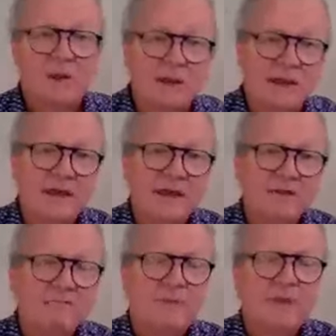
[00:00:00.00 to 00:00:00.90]
But
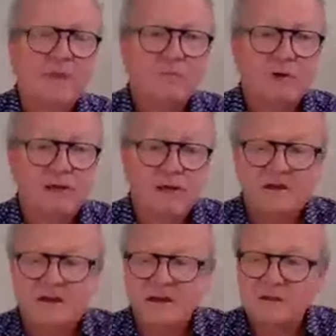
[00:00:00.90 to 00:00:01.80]
again, we
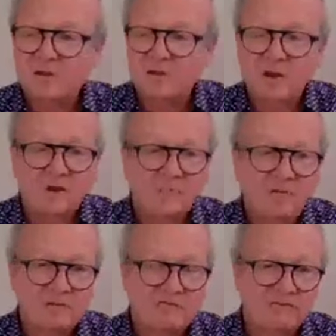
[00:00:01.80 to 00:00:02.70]
are talking
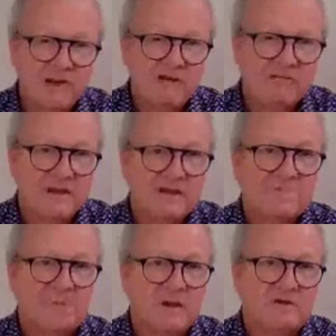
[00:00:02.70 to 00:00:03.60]
about the flavor
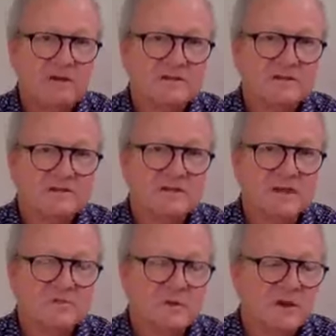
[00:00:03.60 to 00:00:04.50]

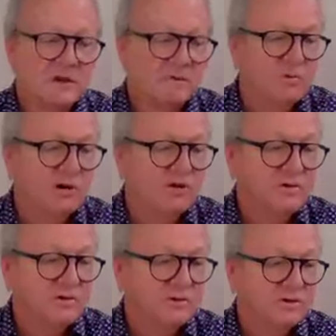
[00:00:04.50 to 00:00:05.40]
experiences that we
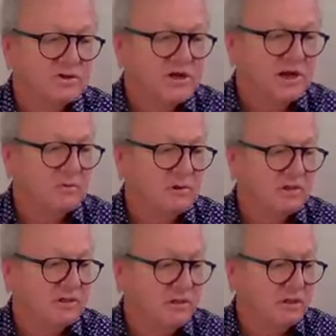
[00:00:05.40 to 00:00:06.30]
want to share
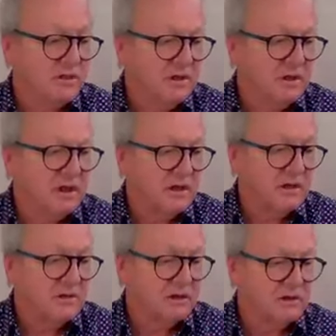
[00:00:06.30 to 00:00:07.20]
with
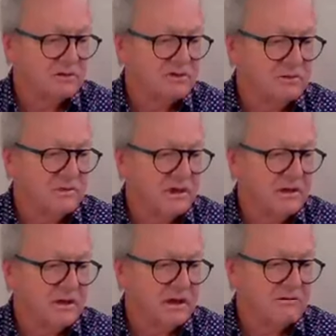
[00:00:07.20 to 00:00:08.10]
the
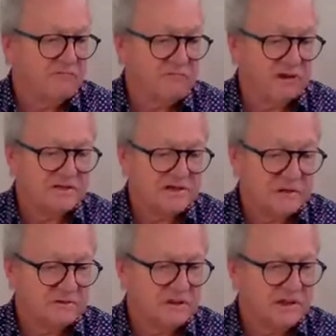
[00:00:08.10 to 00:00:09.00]
consumer and
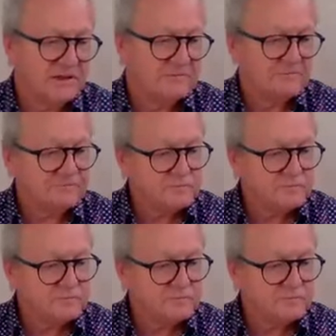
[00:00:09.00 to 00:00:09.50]
friends out there.